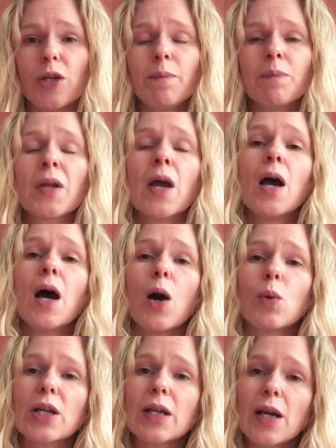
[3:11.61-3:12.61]

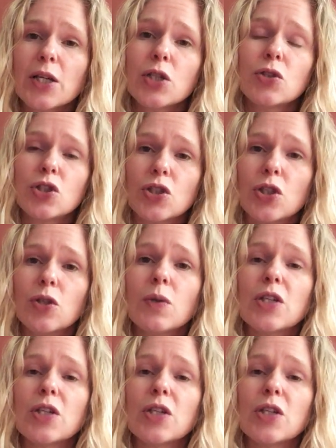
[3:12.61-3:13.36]
And what I'd like you to do